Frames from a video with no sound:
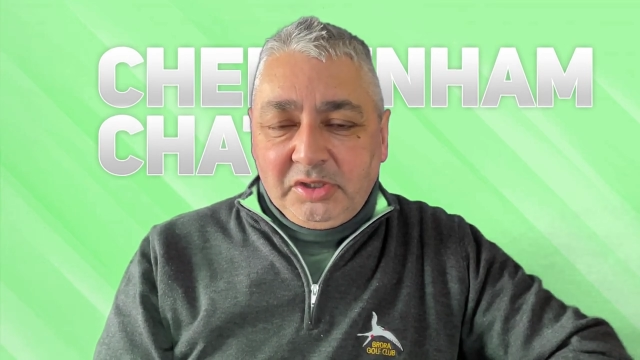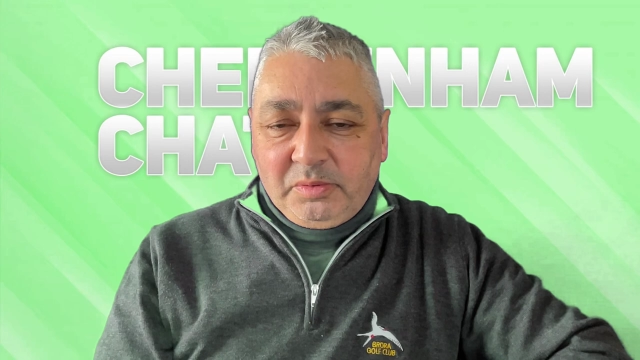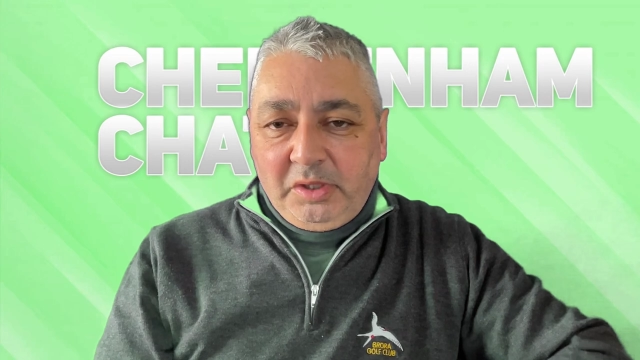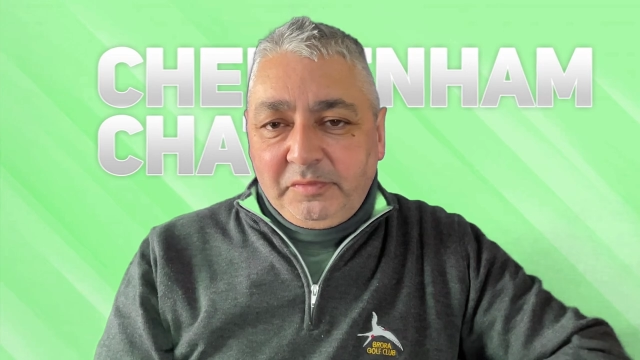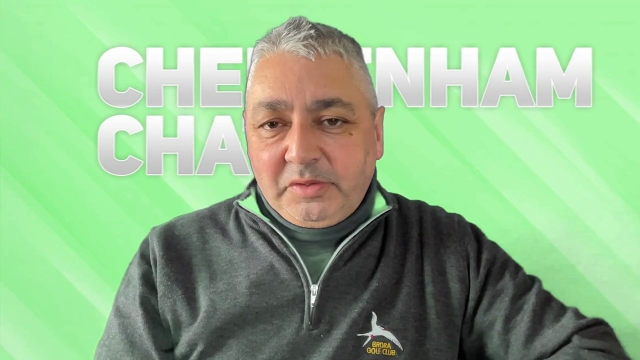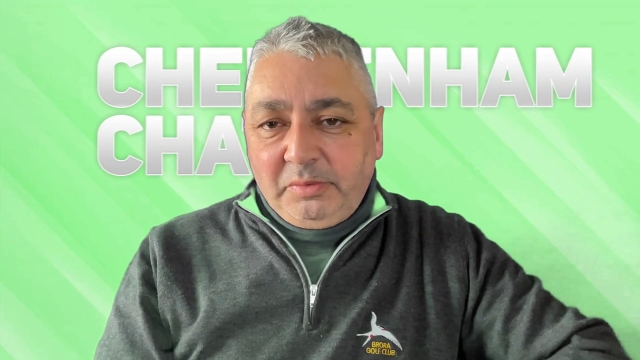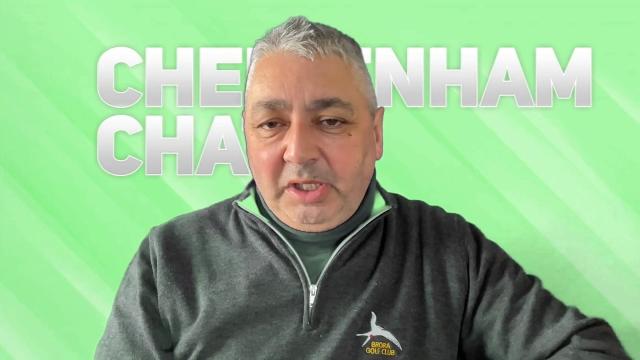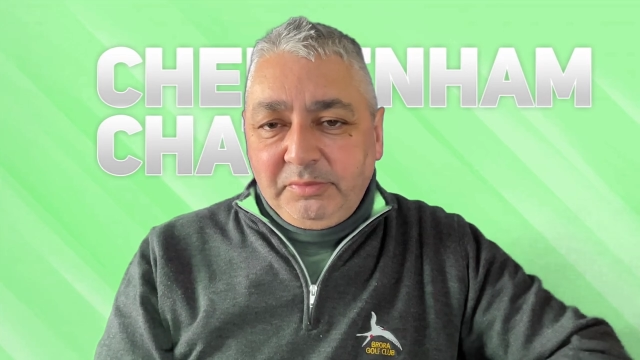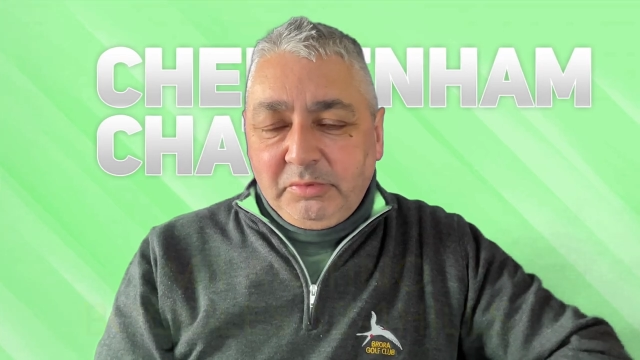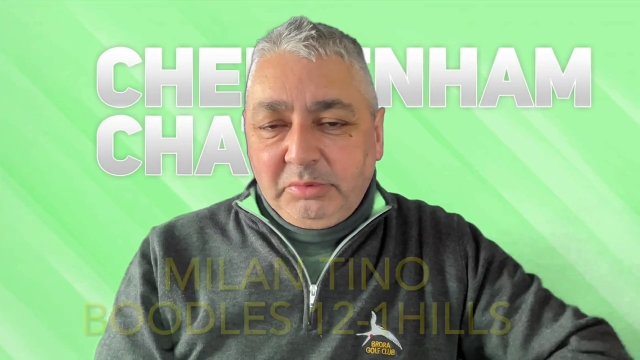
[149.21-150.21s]

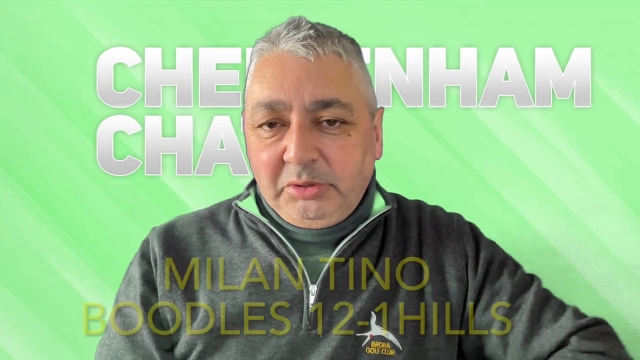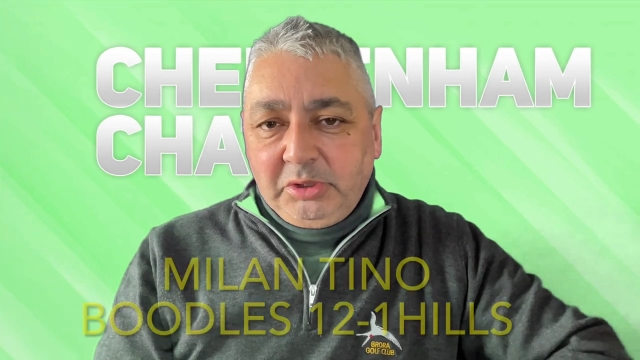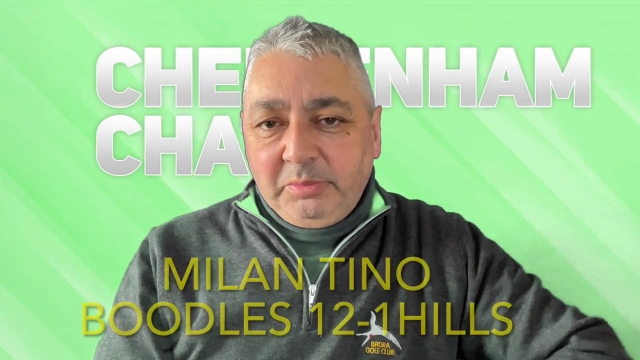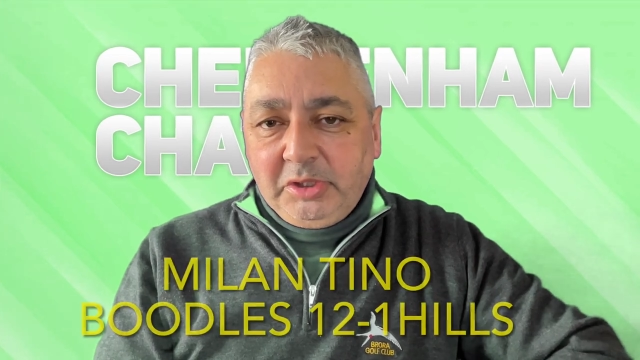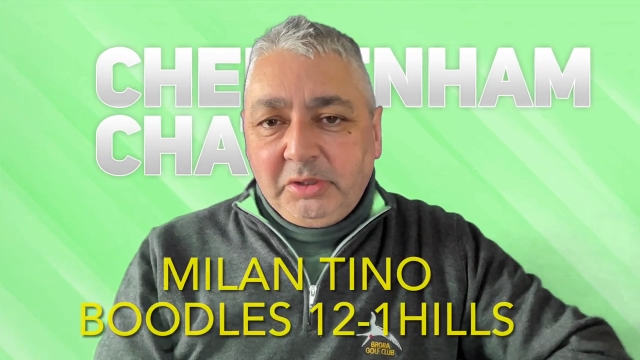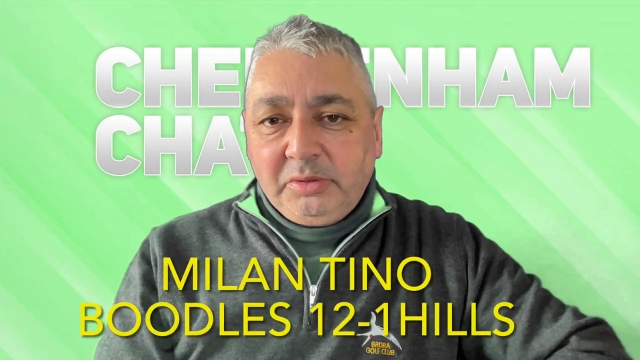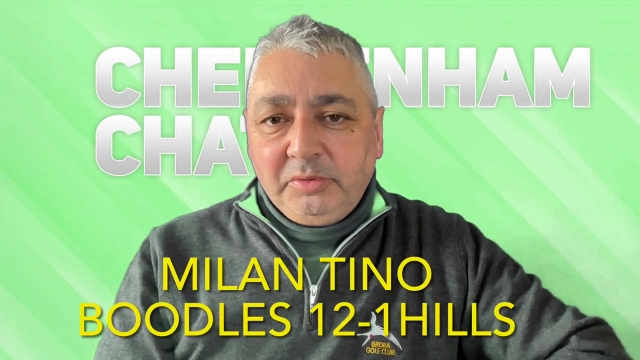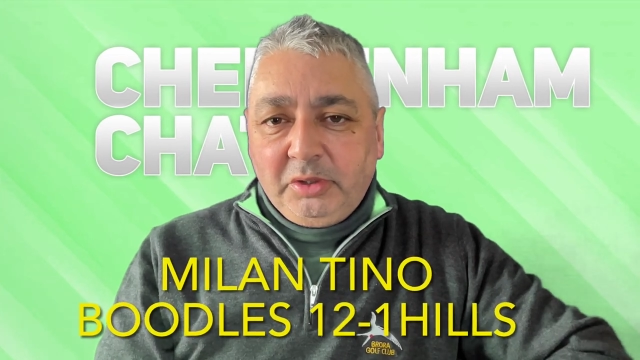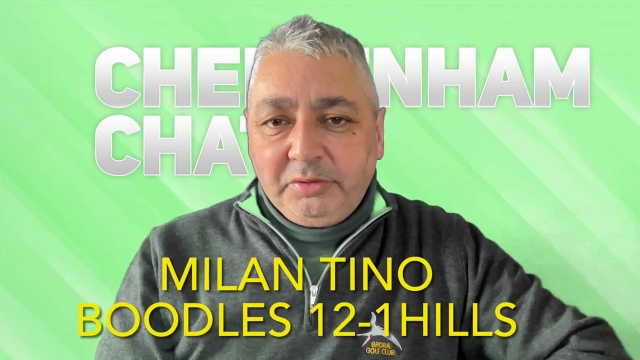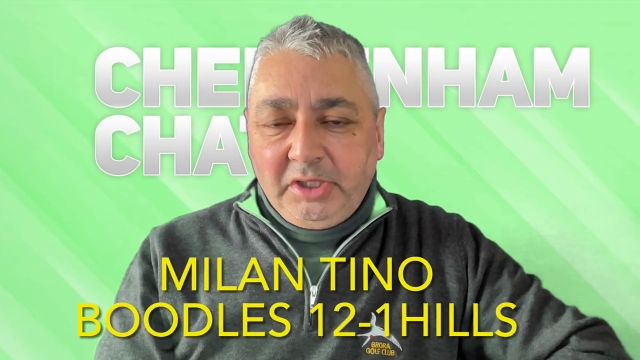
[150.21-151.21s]
12-1 with William Hill,
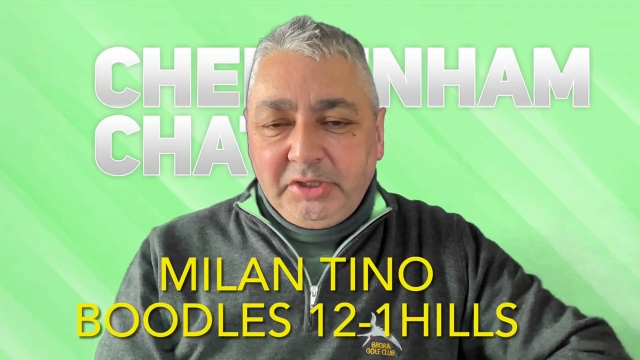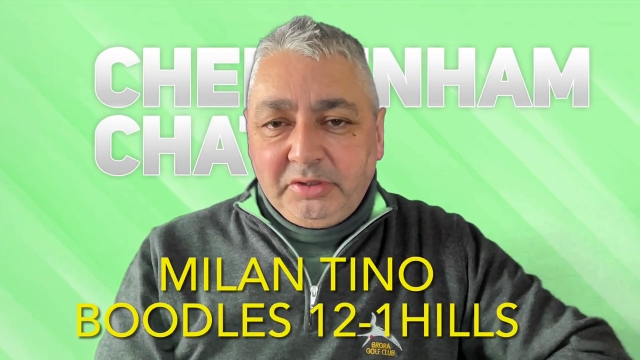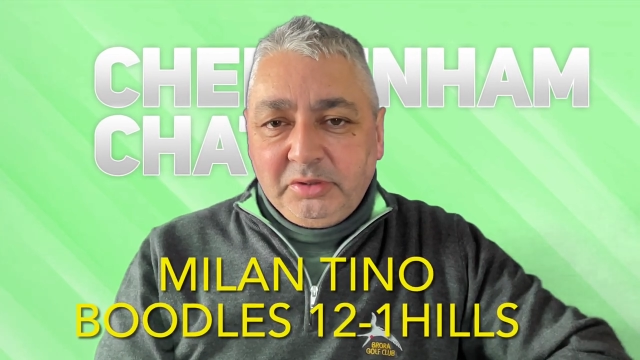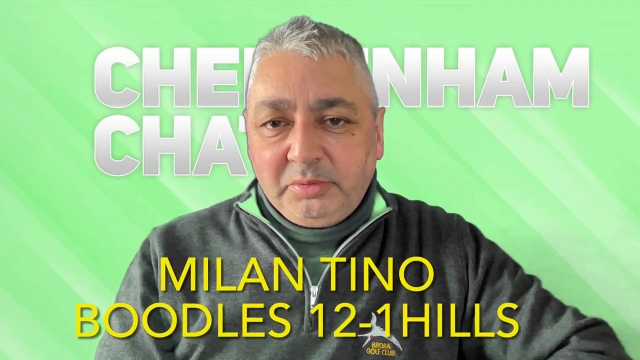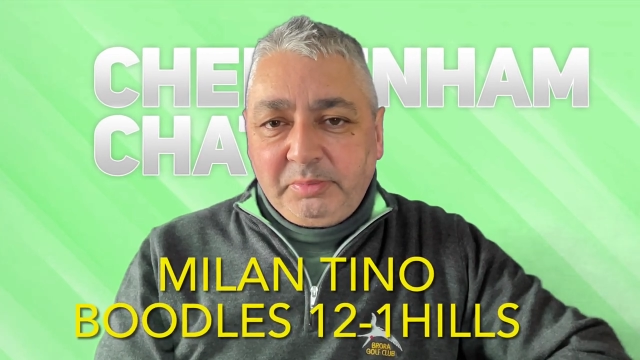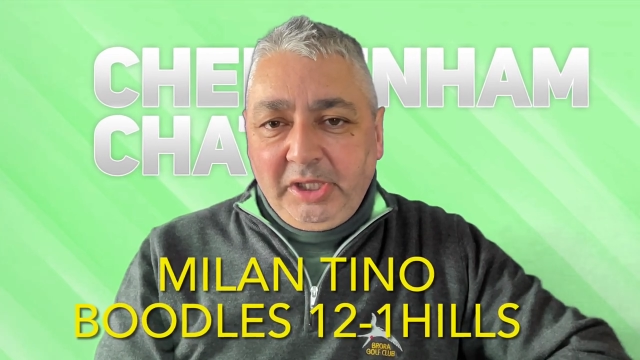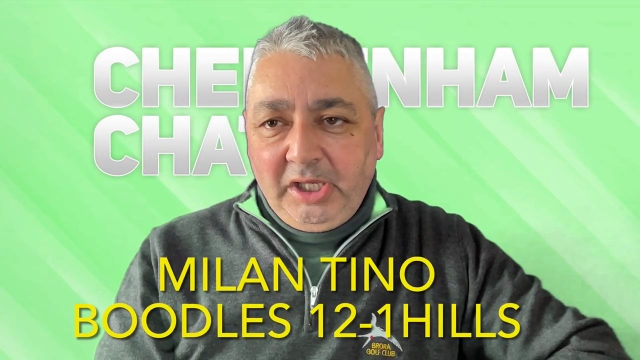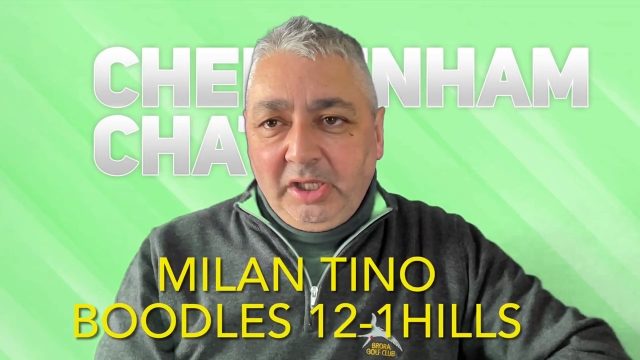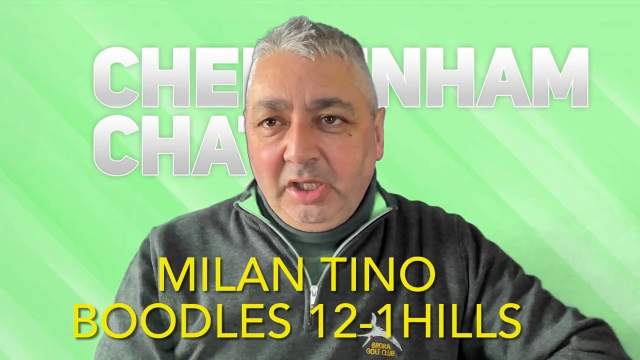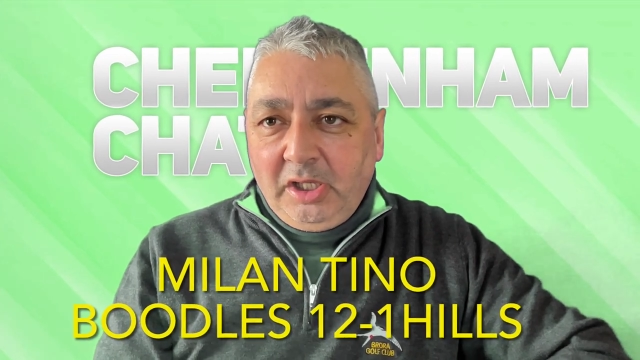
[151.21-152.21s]
non-runner, no
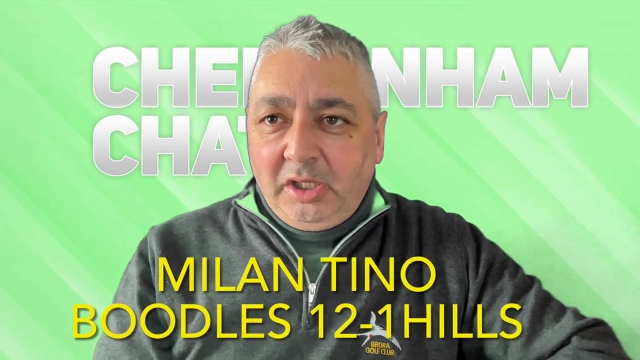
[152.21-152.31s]
bet.